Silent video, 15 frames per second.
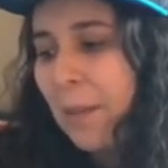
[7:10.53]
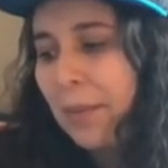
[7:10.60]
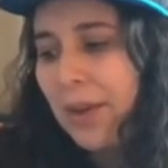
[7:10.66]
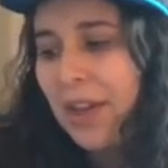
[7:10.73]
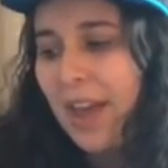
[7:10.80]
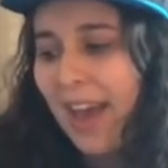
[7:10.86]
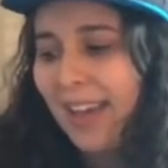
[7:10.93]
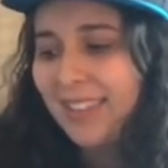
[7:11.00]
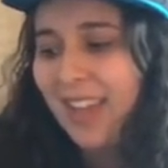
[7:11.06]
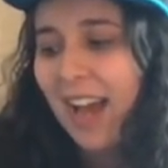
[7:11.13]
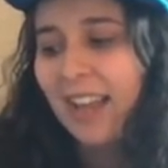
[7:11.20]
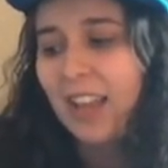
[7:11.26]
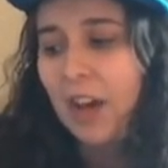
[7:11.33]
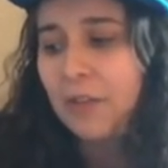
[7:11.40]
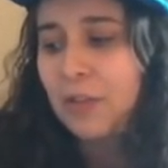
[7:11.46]
P.S.
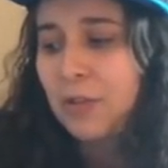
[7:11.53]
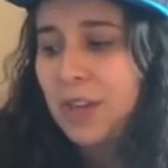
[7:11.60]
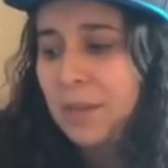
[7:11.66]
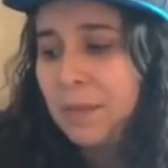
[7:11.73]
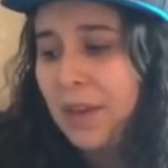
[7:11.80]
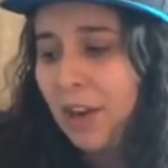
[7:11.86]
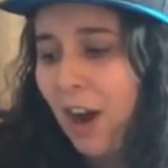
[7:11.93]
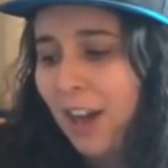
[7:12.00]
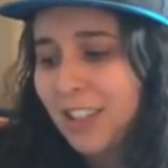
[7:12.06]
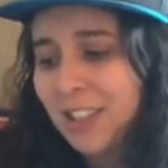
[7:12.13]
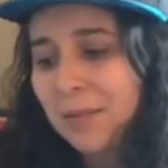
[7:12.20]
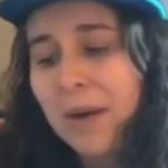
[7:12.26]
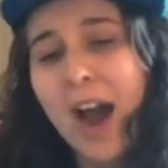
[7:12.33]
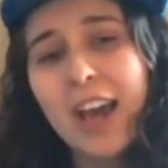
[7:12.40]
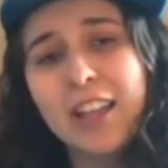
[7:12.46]
I love you. Keep being
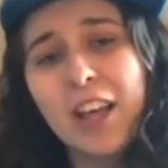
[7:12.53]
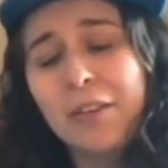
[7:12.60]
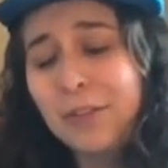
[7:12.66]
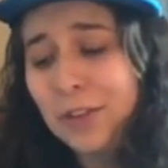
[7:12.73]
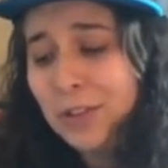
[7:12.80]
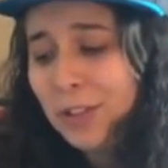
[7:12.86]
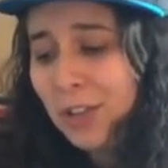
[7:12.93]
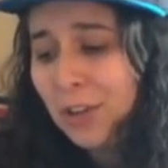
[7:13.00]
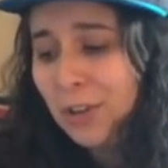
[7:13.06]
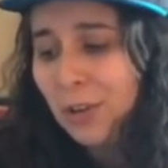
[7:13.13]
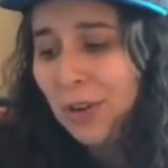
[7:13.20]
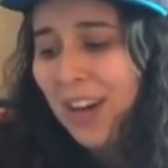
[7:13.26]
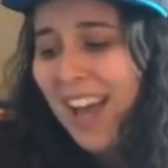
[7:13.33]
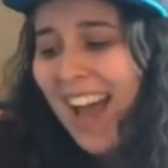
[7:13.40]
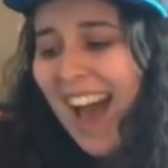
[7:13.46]
awesome. I love you too.
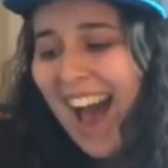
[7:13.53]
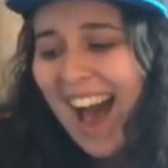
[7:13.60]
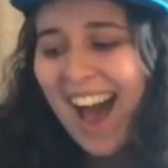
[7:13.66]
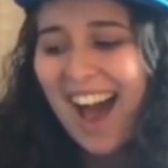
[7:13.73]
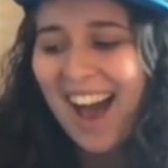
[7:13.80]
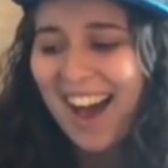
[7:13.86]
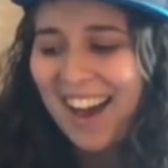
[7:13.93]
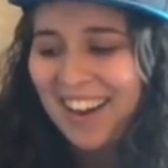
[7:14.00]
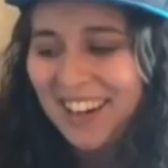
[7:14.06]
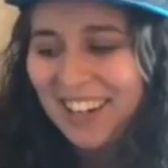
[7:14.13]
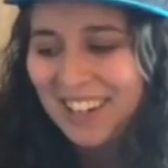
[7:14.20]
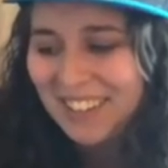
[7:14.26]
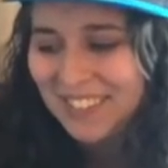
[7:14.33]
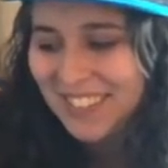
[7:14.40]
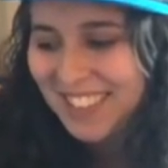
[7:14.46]

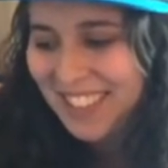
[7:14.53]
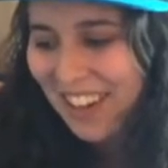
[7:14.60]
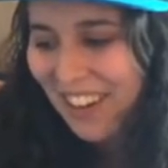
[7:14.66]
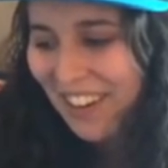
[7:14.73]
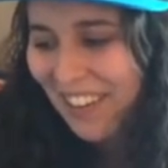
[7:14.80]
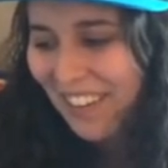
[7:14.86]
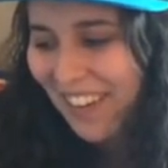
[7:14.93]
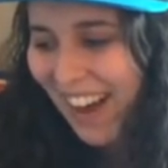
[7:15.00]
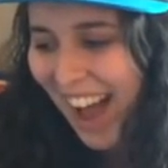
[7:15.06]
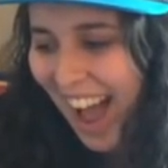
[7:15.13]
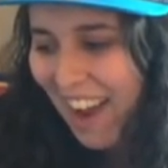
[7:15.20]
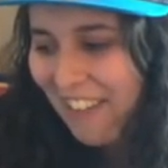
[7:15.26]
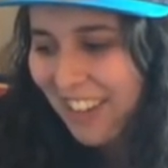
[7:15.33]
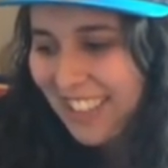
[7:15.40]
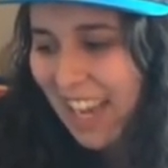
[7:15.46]
Um, so
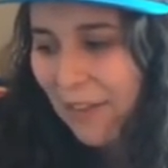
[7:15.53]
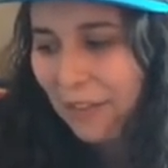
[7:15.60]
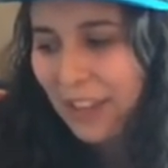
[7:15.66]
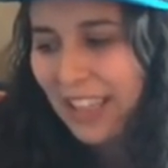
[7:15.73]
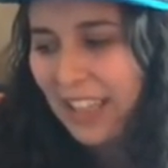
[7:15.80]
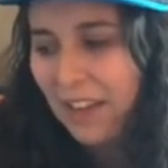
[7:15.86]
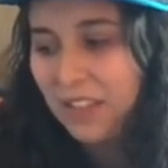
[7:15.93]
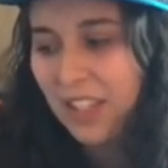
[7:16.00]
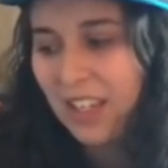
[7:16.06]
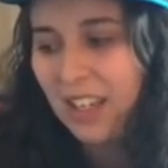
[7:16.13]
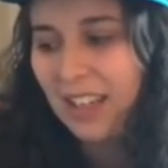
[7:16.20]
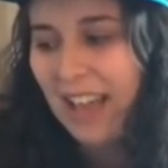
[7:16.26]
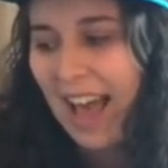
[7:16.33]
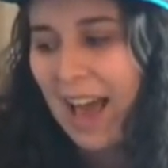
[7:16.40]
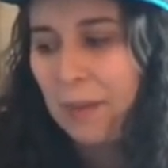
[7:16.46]
I would definitely love to
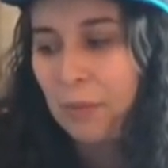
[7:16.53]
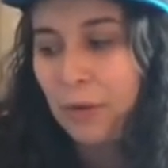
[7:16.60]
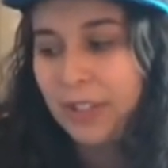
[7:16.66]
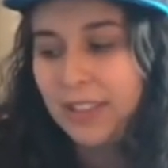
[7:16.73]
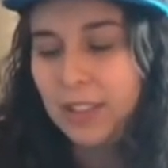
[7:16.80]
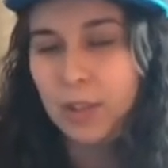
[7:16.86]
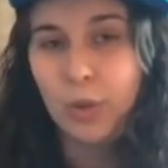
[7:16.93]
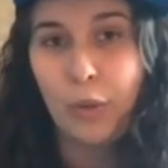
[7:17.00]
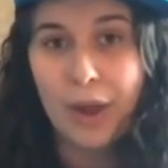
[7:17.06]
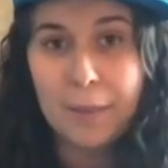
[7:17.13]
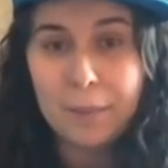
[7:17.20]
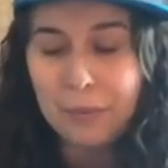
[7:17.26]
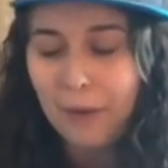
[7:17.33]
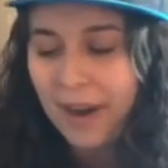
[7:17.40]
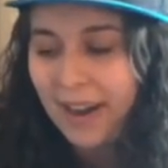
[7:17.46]
collab with
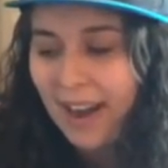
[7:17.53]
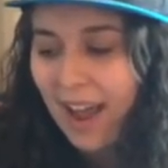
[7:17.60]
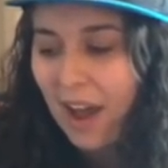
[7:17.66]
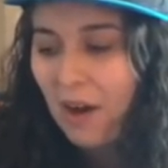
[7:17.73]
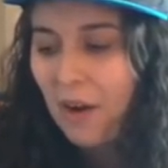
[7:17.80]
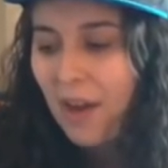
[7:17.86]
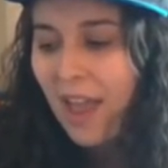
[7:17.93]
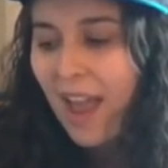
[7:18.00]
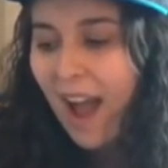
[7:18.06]
Twip right now.